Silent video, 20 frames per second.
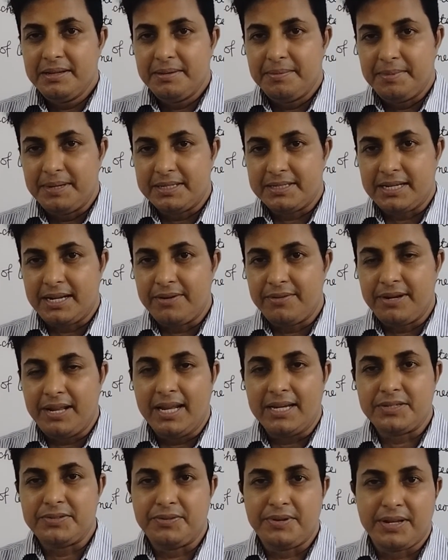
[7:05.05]
But I would
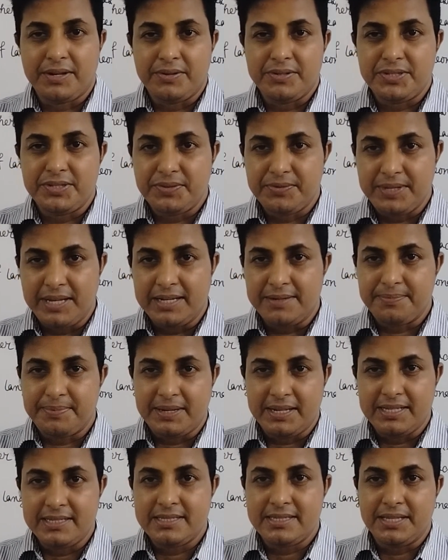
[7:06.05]
like to request you that
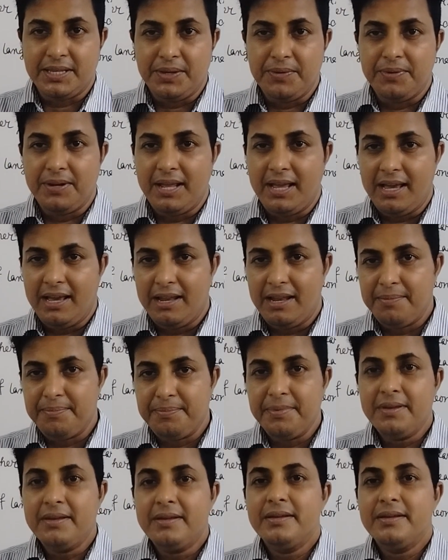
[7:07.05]
please you will help